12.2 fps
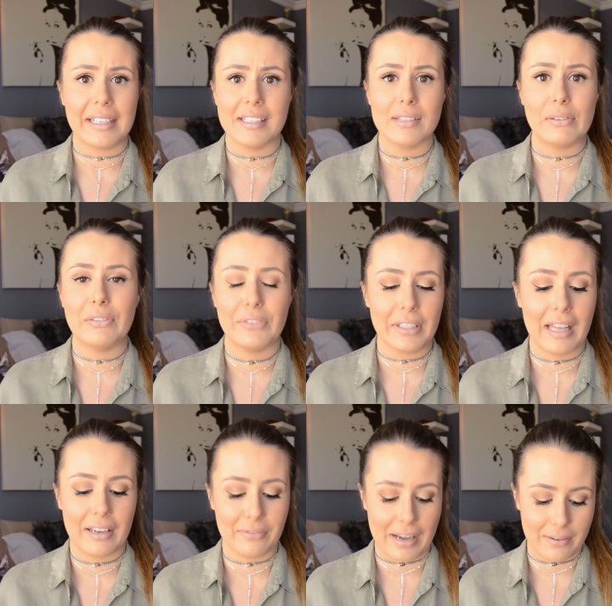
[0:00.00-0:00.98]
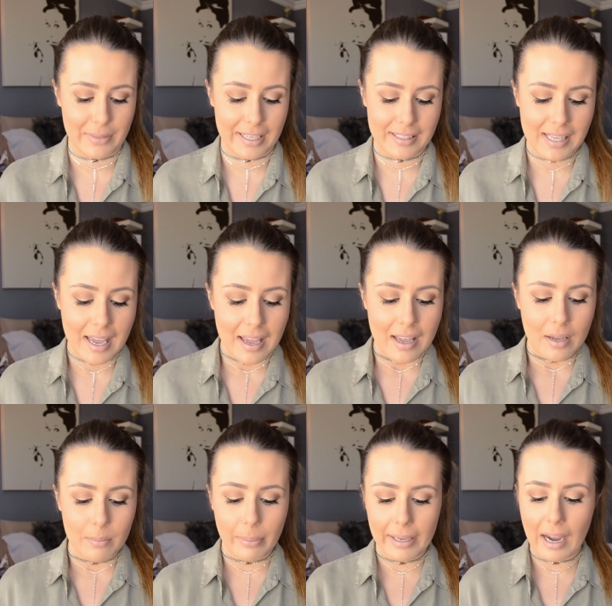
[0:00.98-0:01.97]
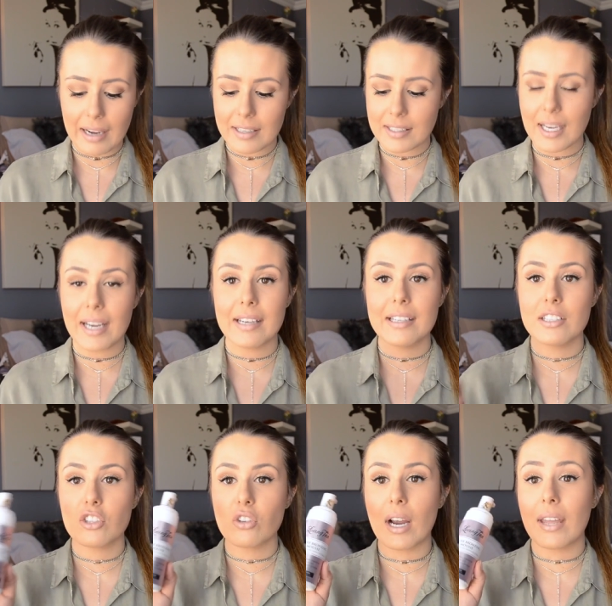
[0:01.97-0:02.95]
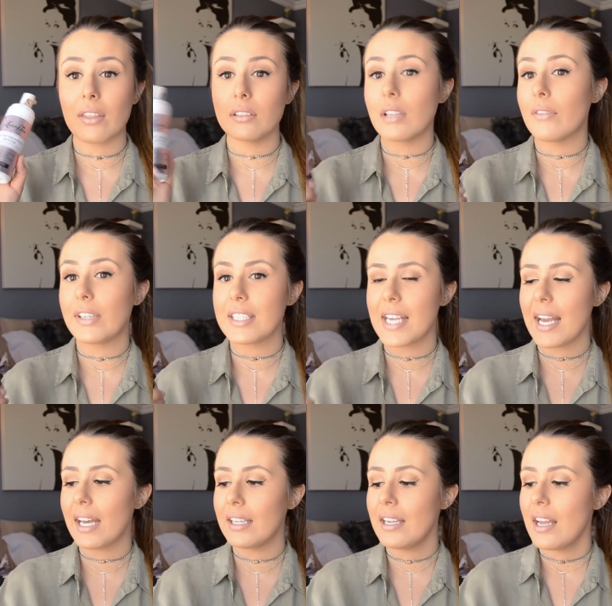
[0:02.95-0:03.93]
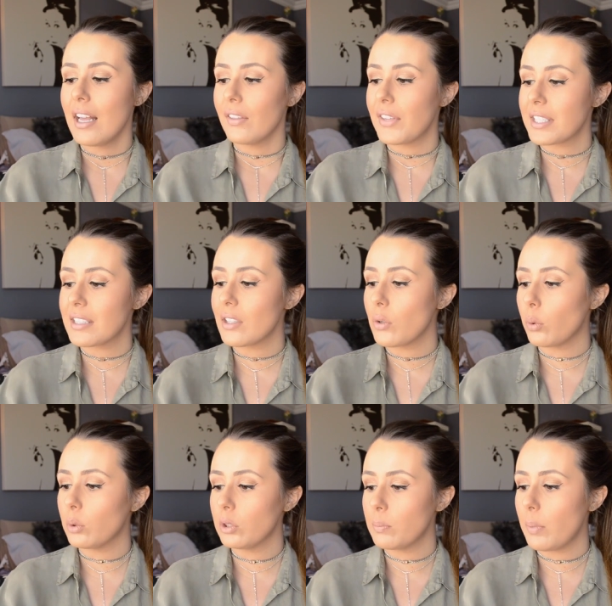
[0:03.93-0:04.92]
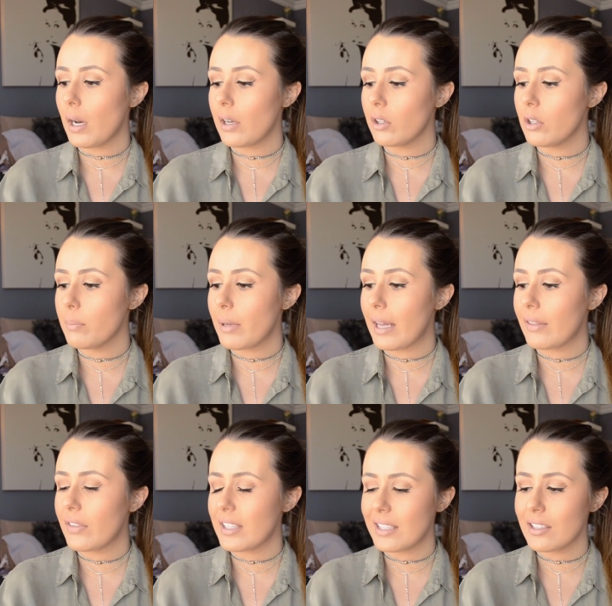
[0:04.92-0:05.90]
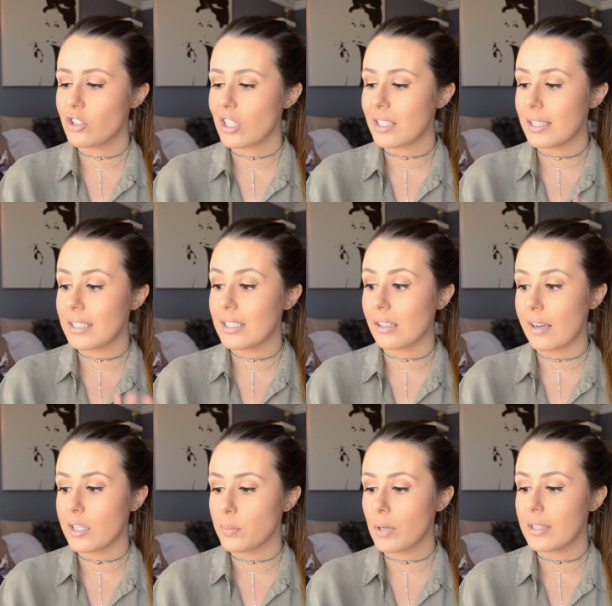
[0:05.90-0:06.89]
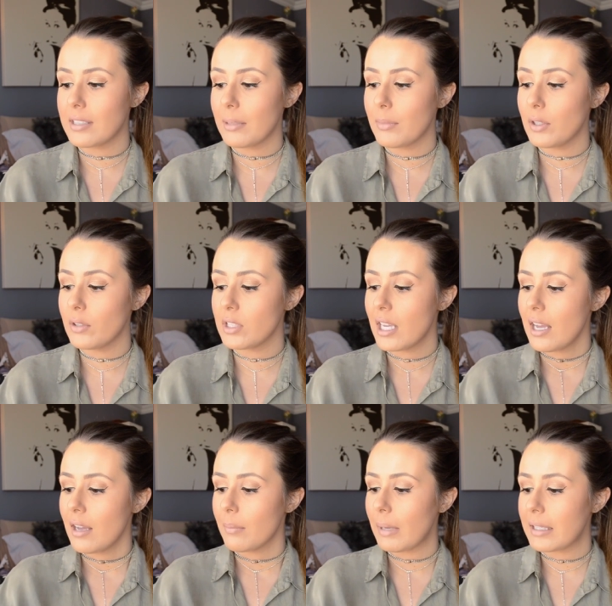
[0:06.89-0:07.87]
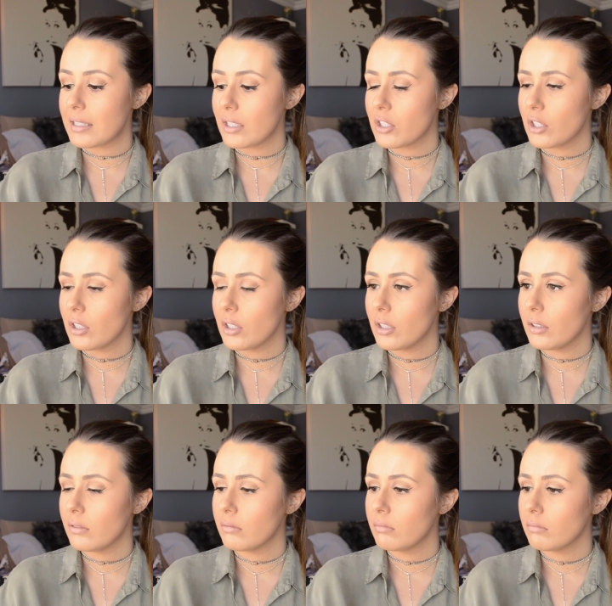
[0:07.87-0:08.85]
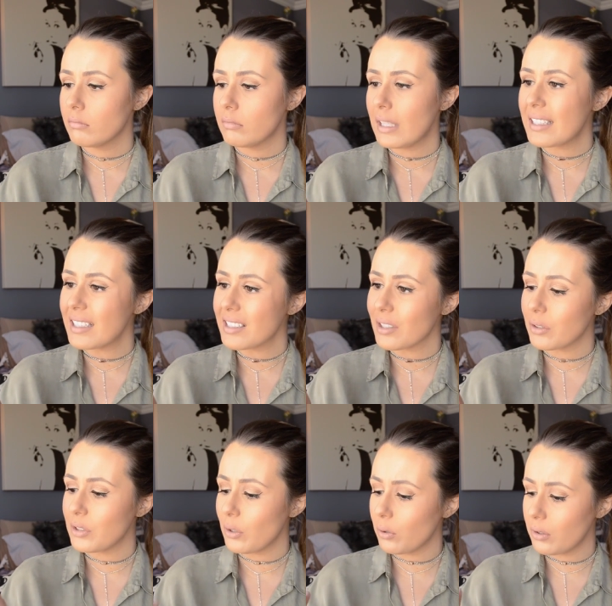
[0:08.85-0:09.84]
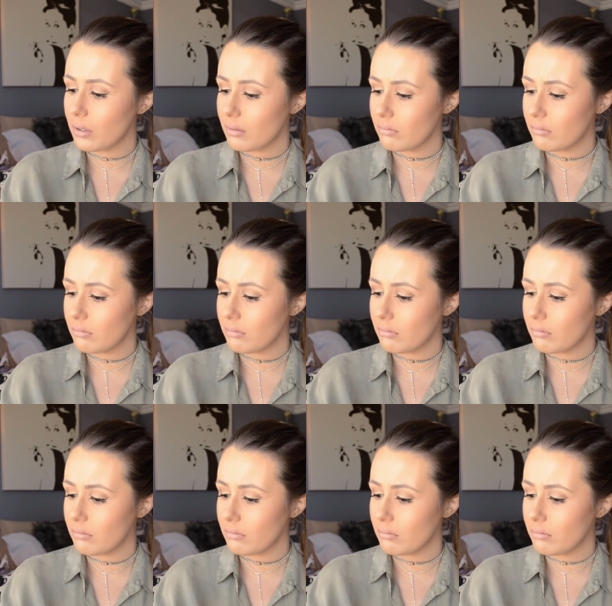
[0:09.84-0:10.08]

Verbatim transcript: I didn't even feel like five weeks. But I decided to try the Loving Tan. This is an old bottle, but this is just the deluxe bronzing mousse. My sister, is this the new...